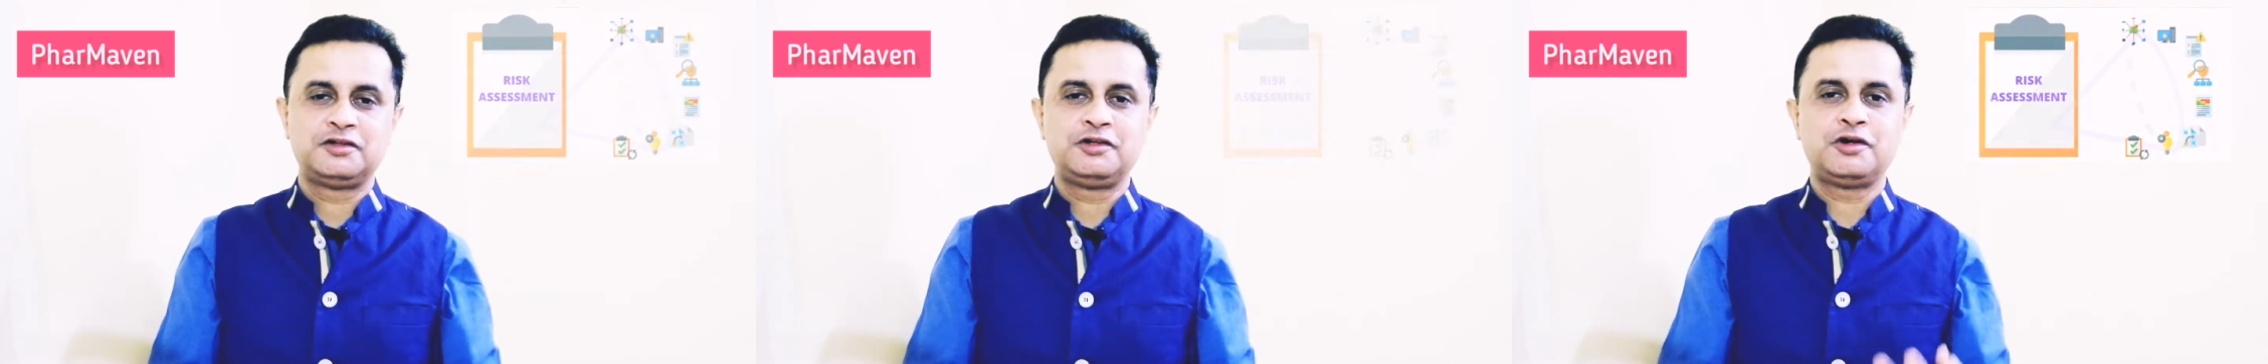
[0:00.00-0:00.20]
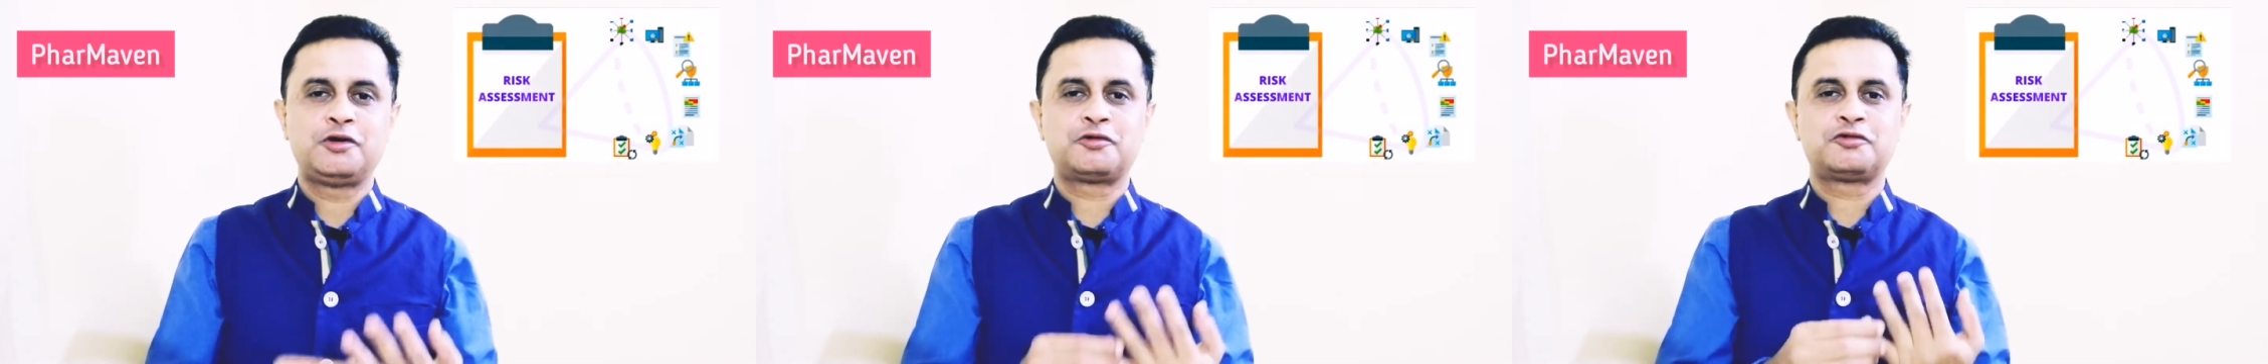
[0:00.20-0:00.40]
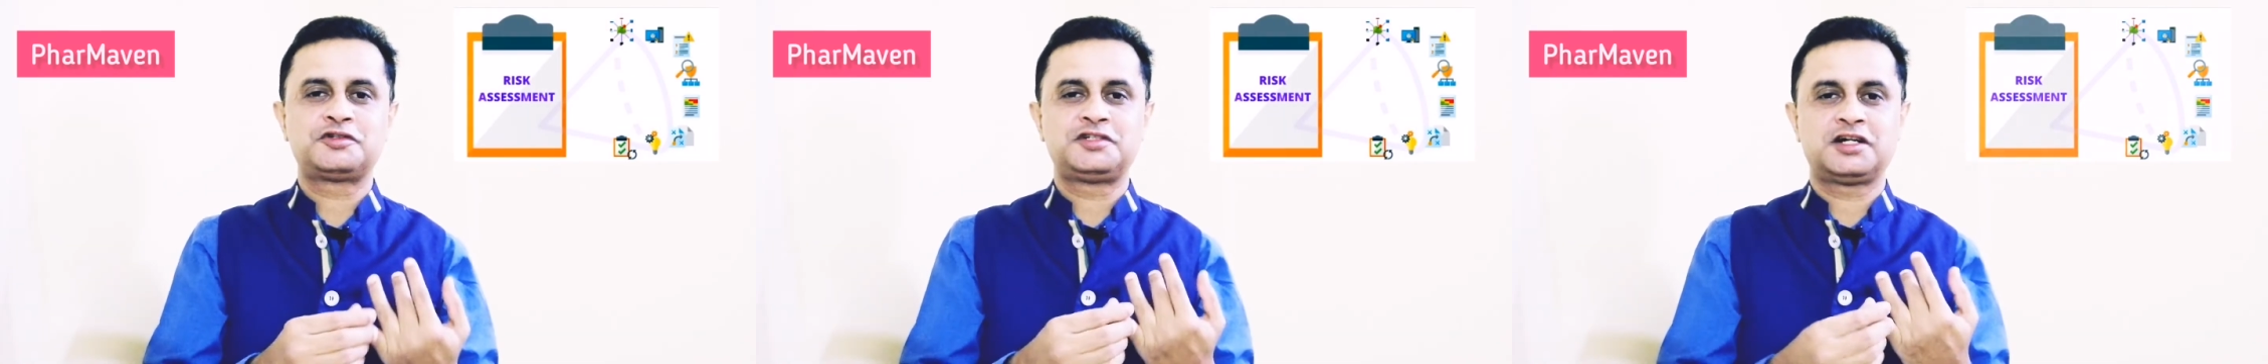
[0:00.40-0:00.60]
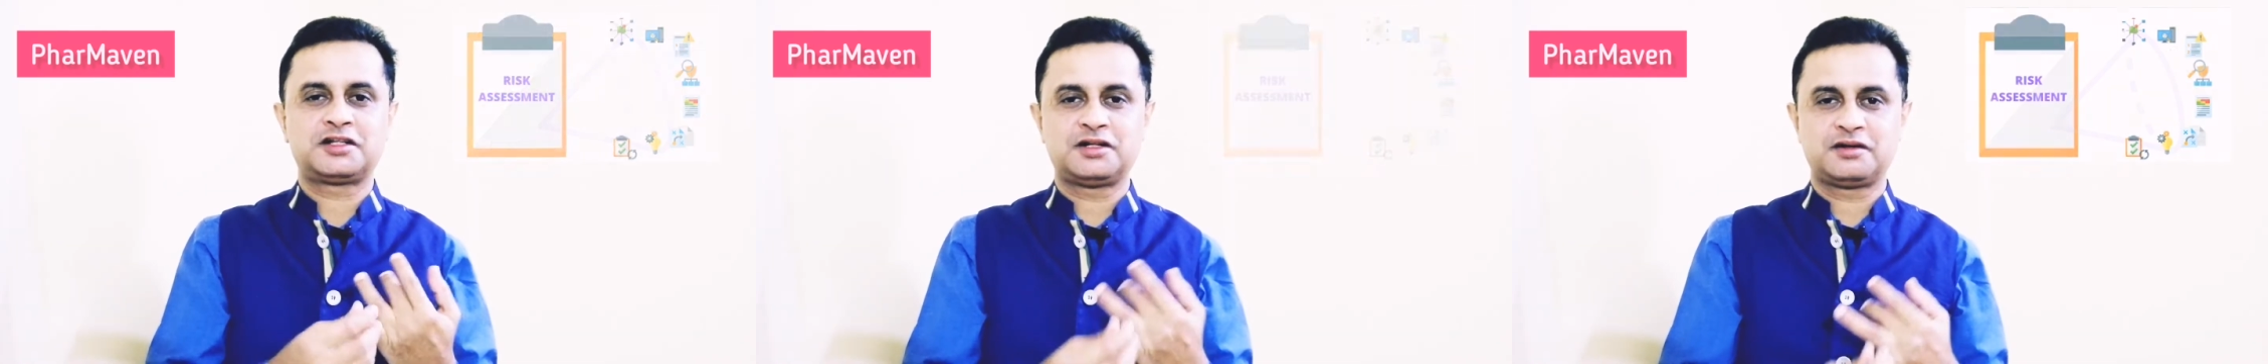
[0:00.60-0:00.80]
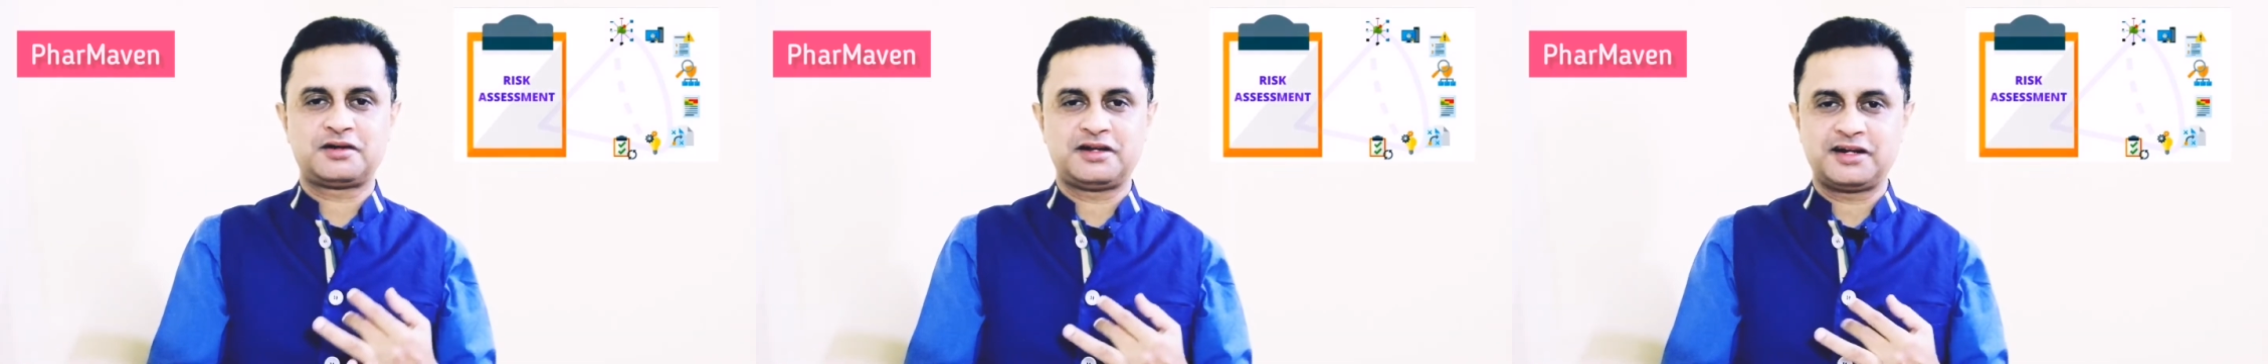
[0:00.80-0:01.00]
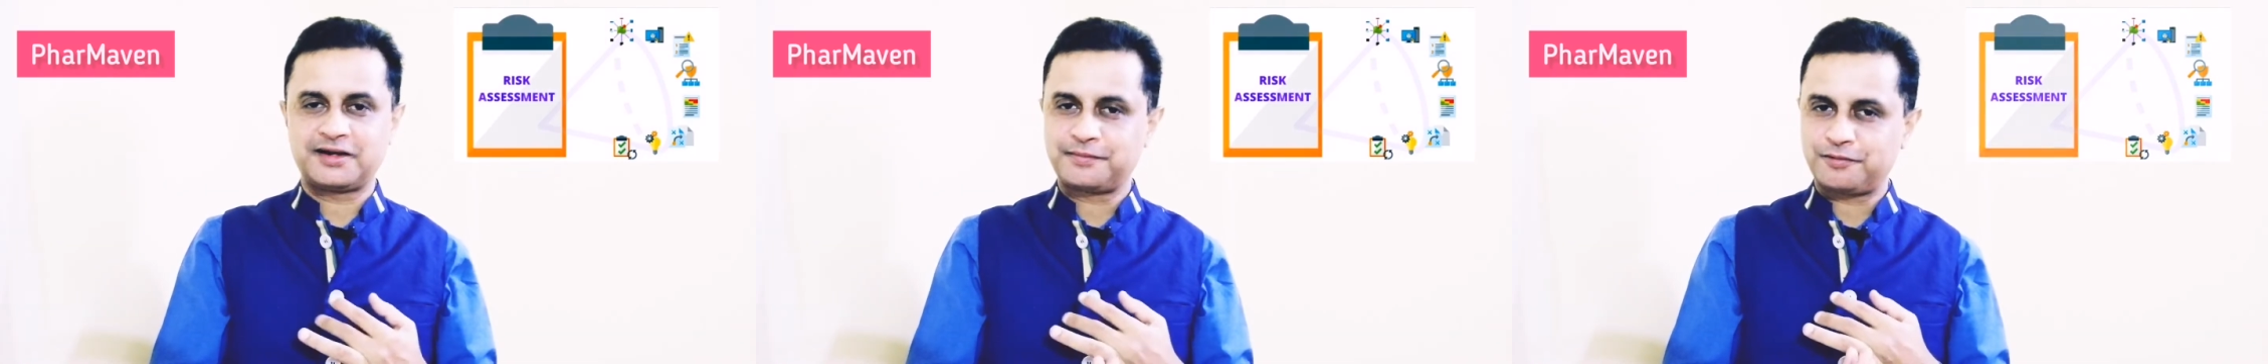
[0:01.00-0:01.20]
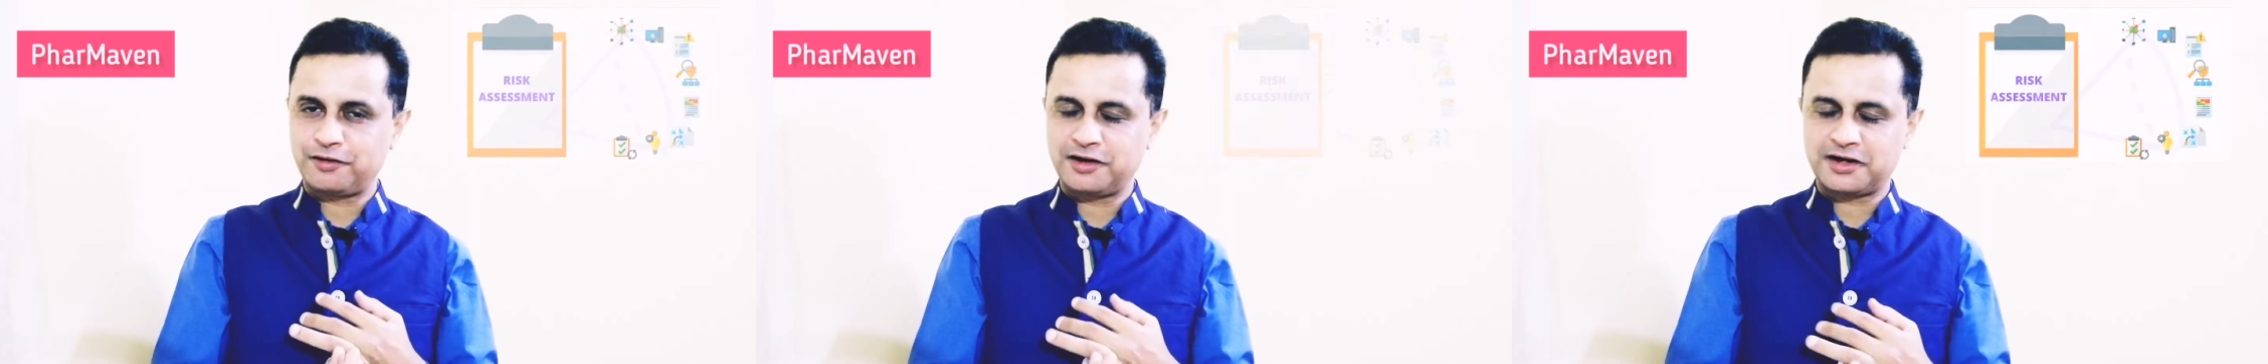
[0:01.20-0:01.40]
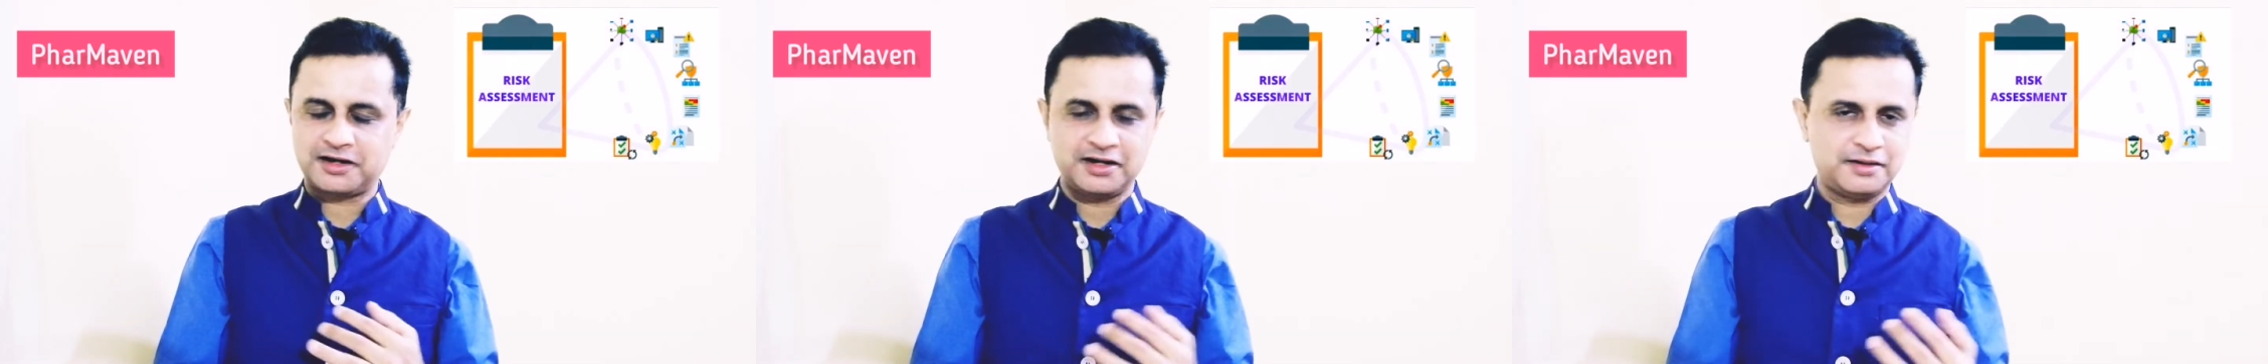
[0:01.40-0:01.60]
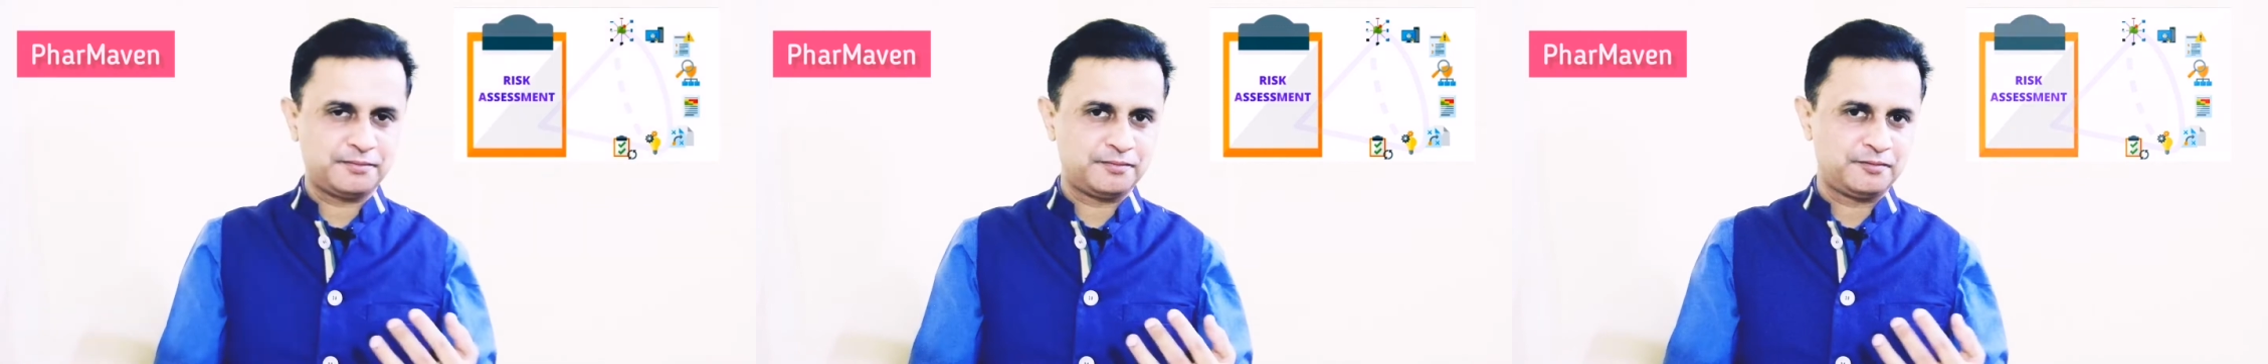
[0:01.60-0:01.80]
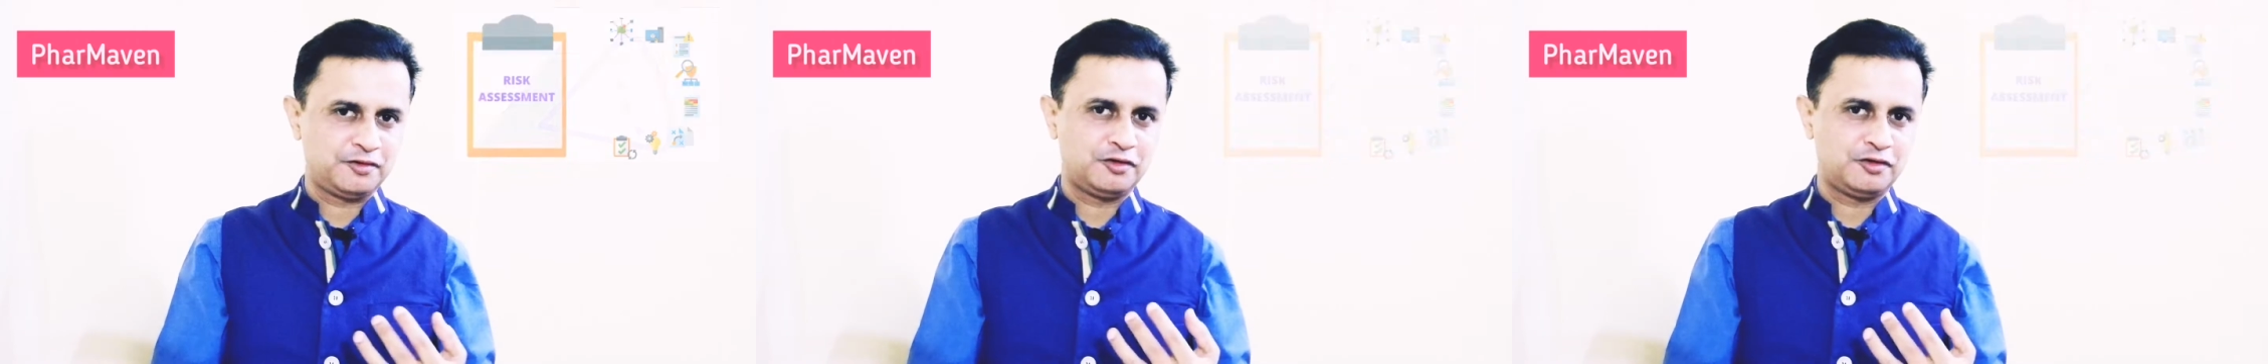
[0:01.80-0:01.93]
You have to check the correct product name,